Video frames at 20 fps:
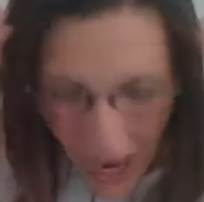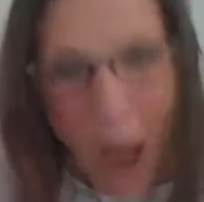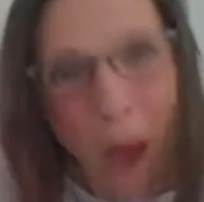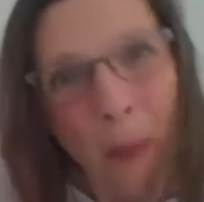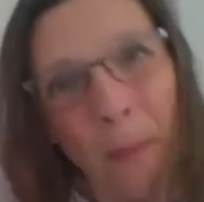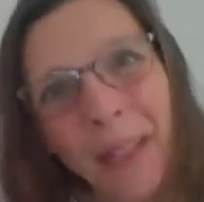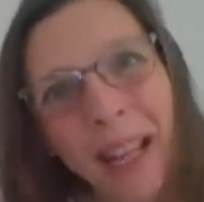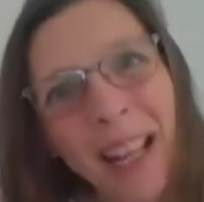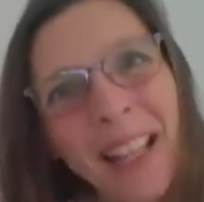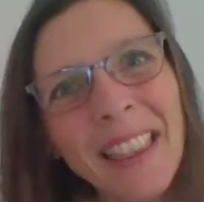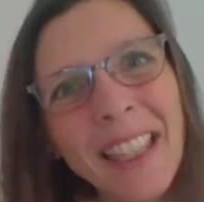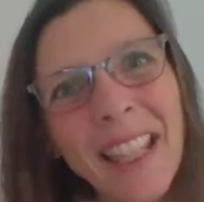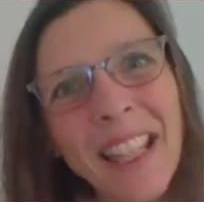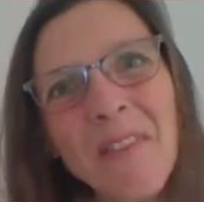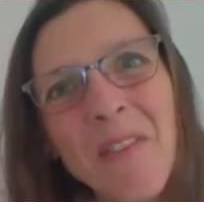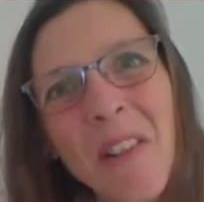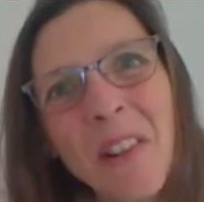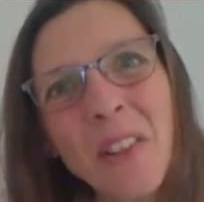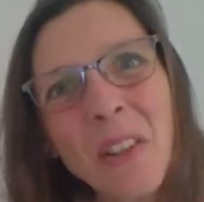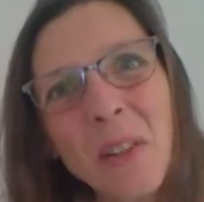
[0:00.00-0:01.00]
But I
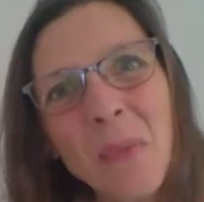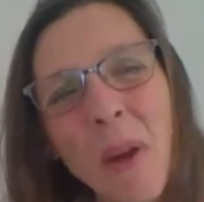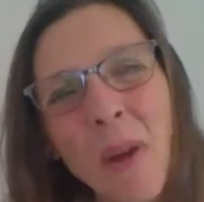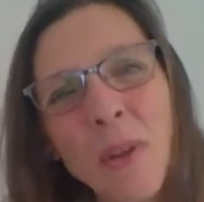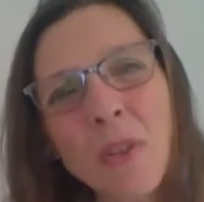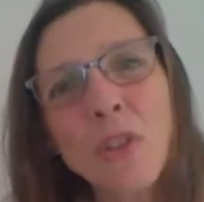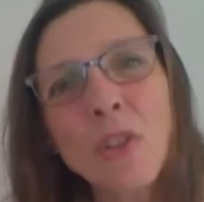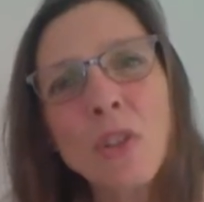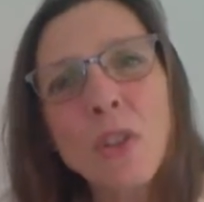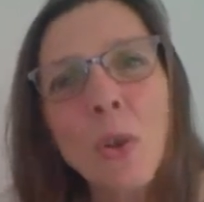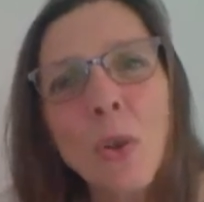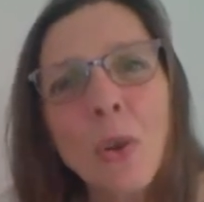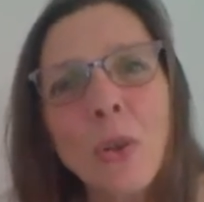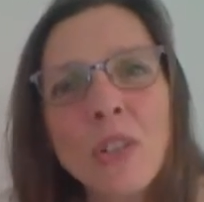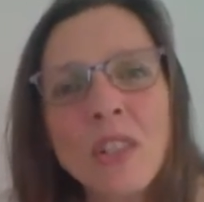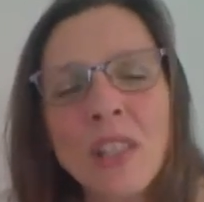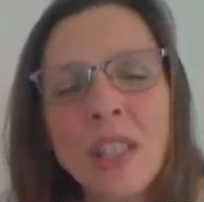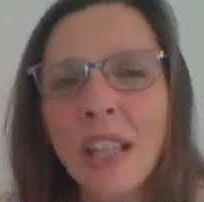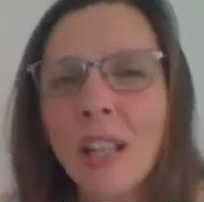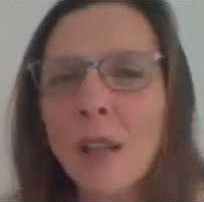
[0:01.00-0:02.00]
think one of the most
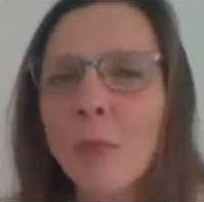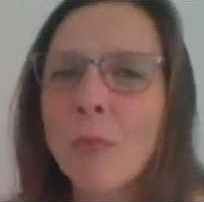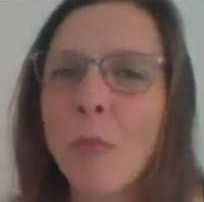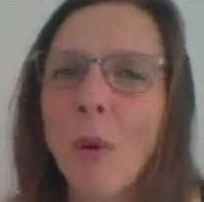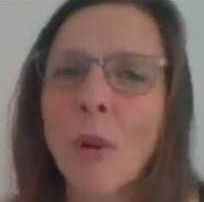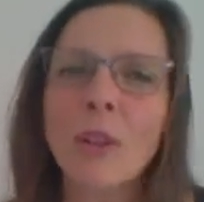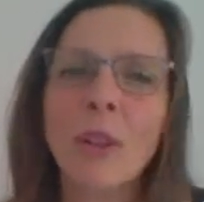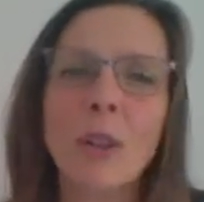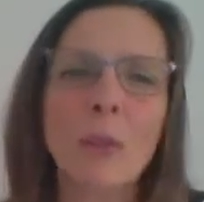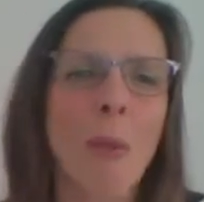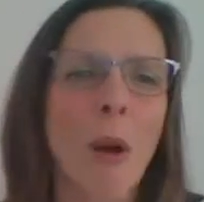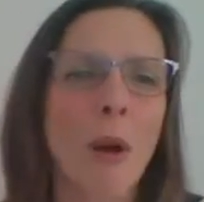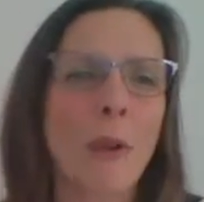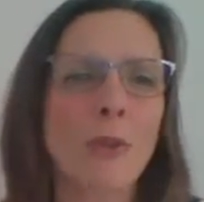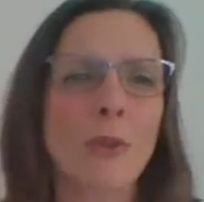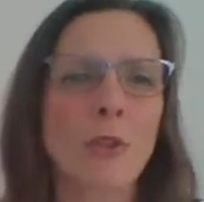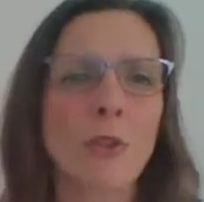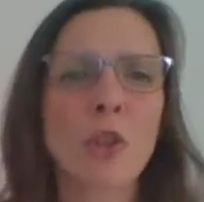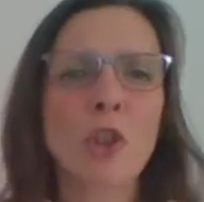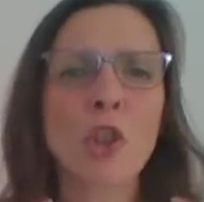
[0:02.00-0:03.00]
daunting and one of the
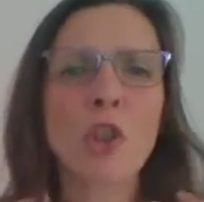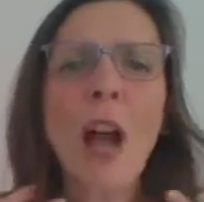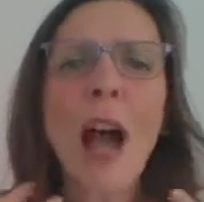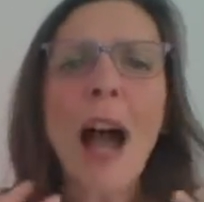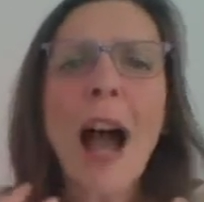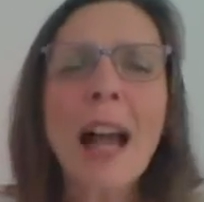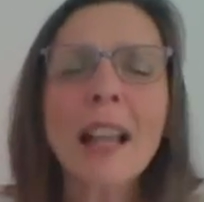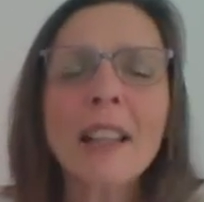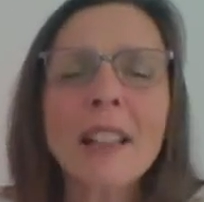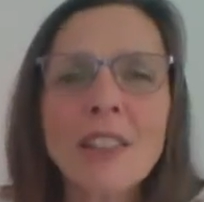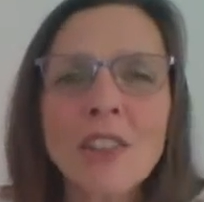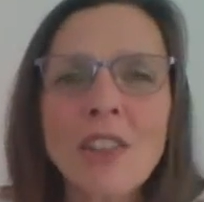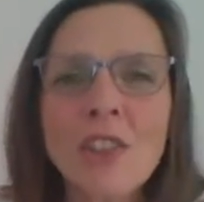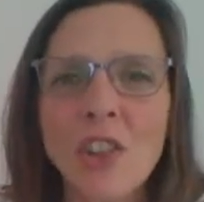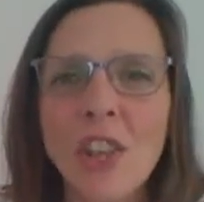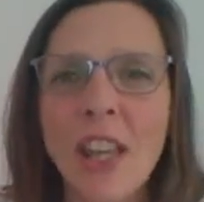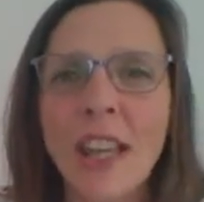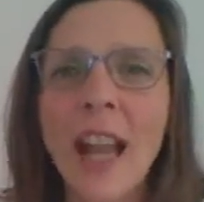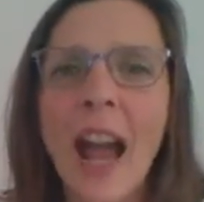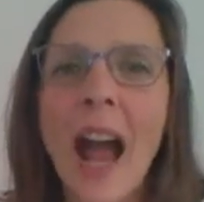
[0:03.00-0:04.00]
most
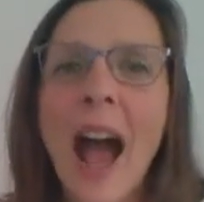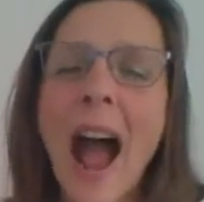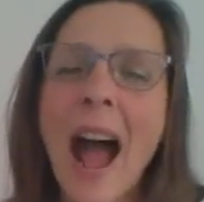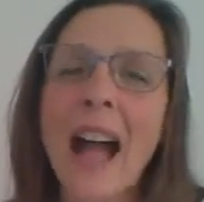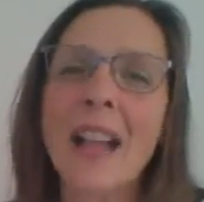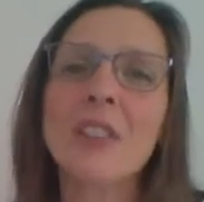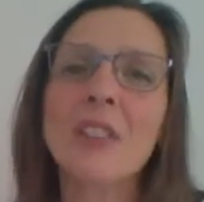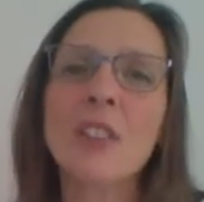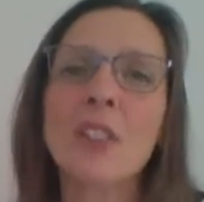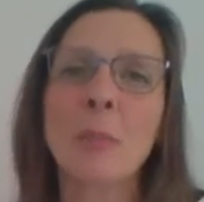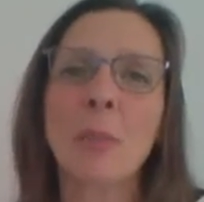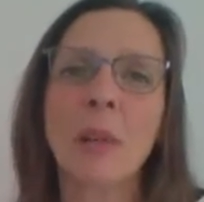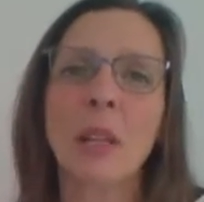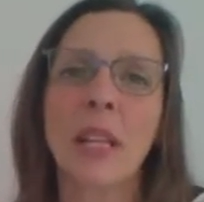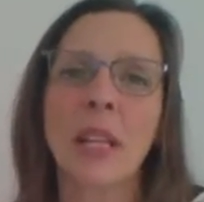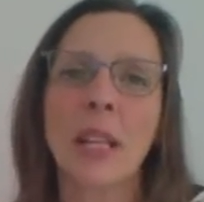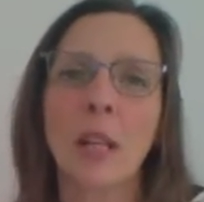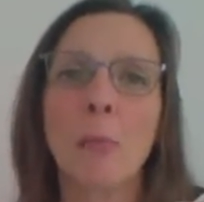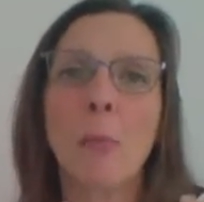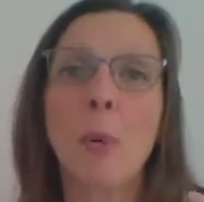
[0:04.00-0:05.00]
challenging has to
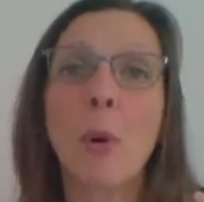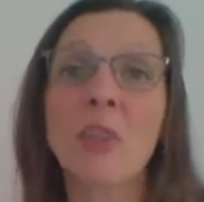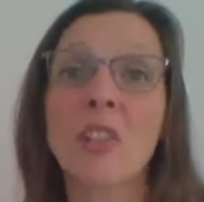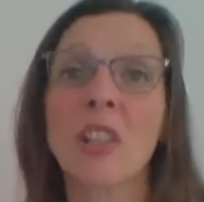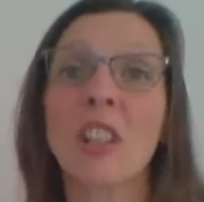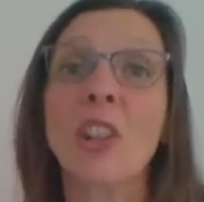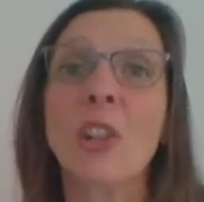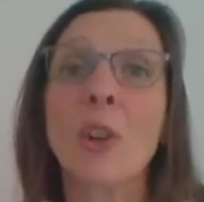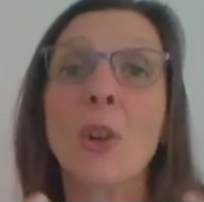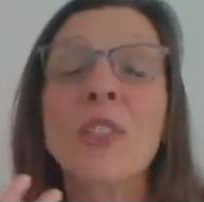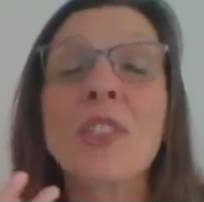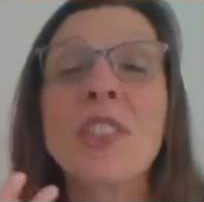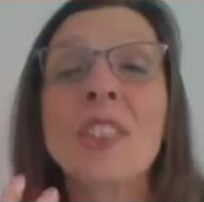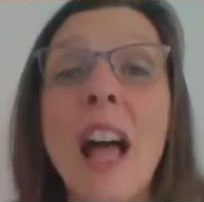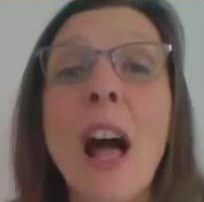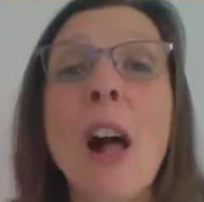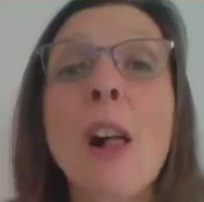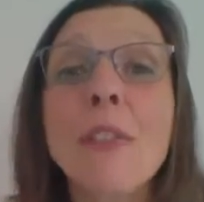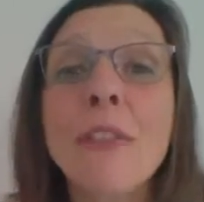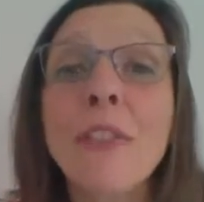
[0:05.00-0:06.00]
be putting
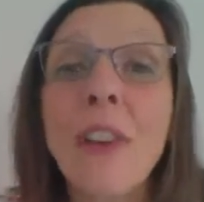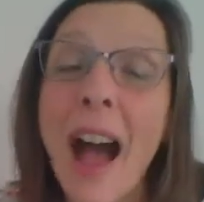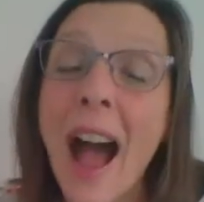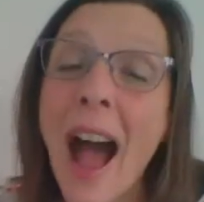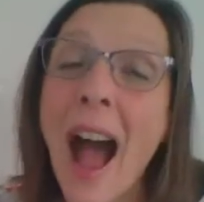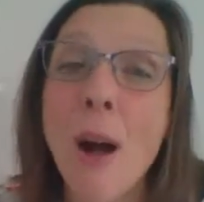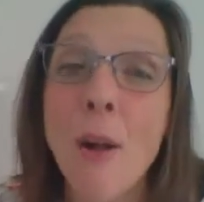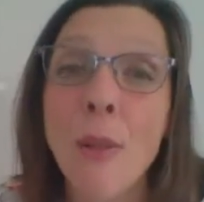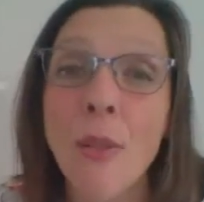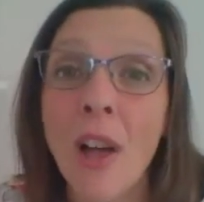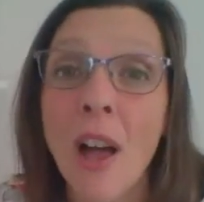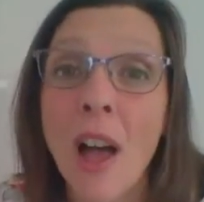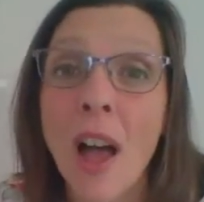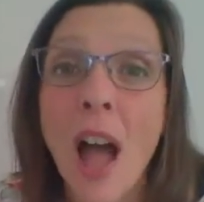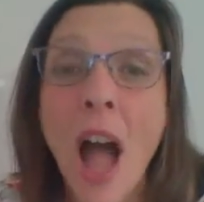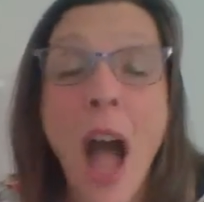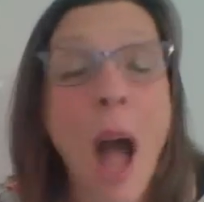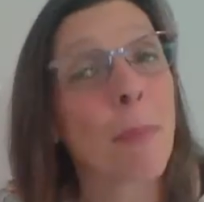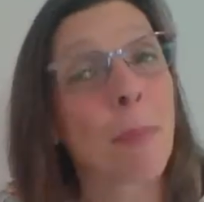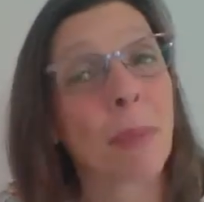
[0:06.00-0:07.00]
yourself out
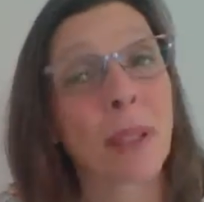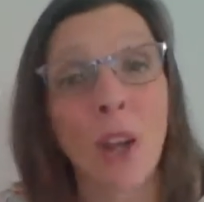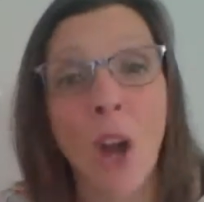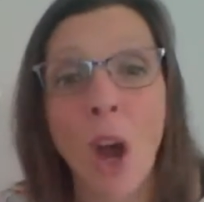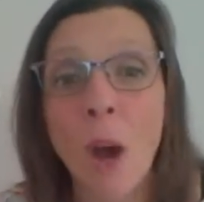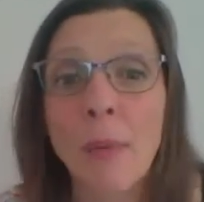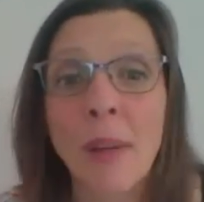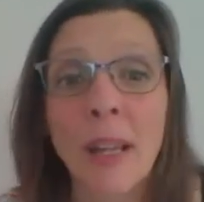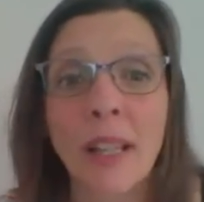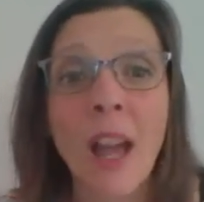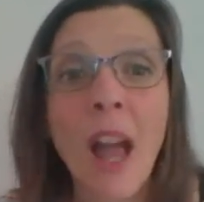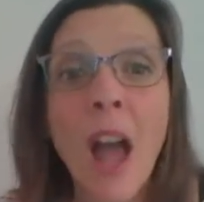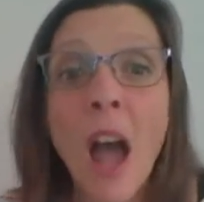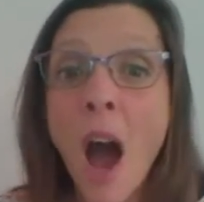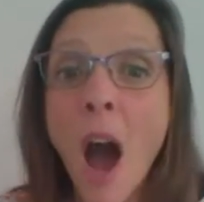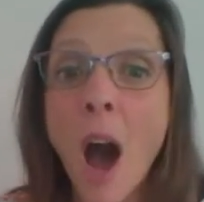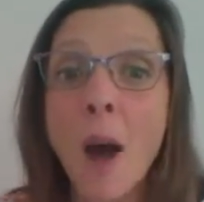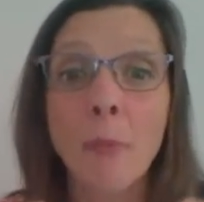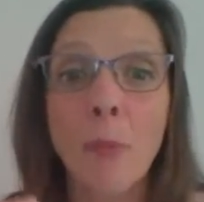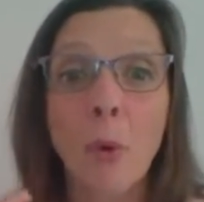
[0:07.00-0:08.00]
there and becoming
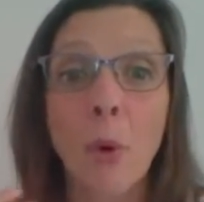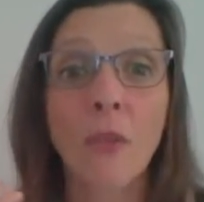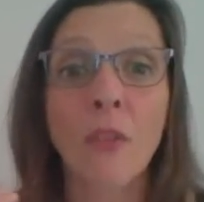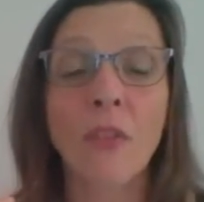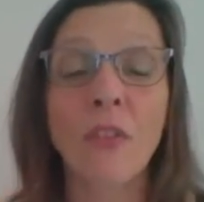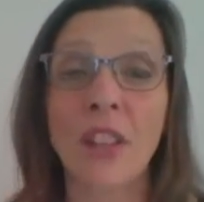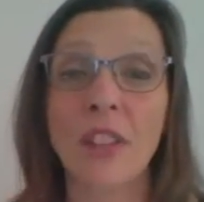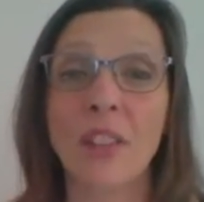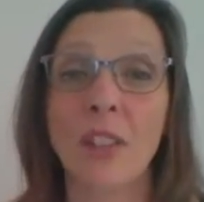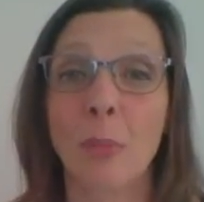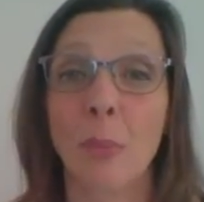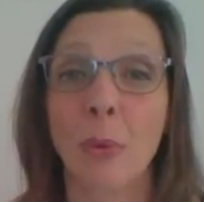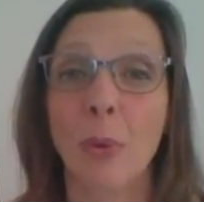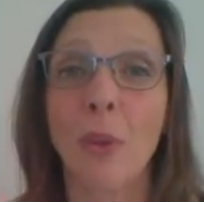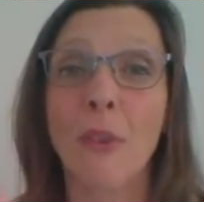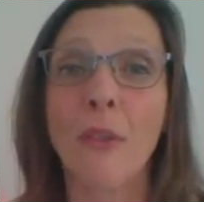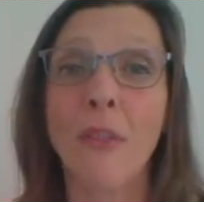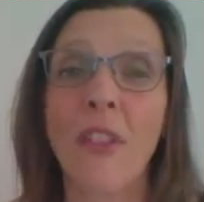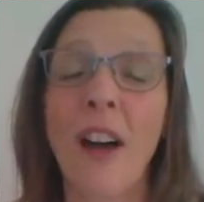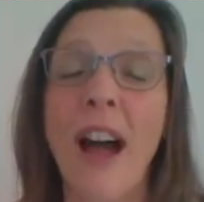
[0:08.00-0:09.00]
a more
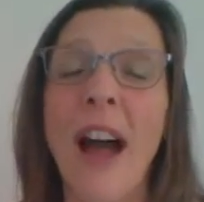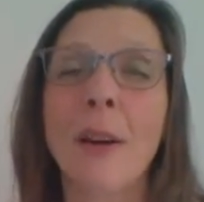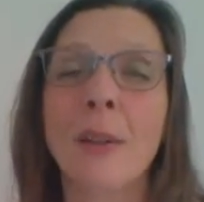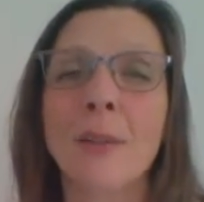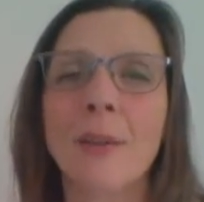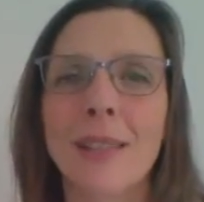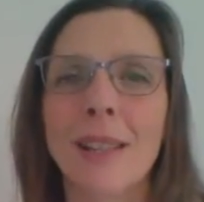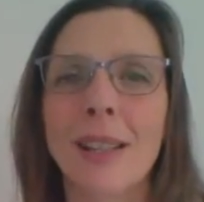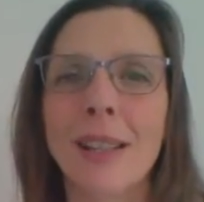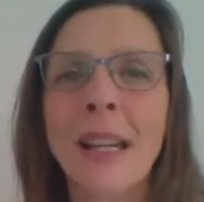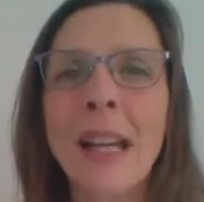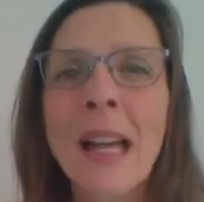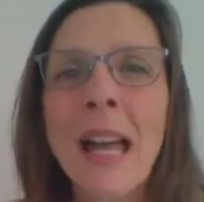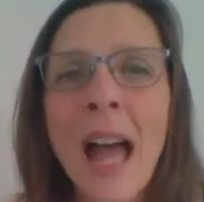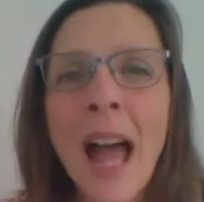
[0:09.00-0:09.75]
visible founder.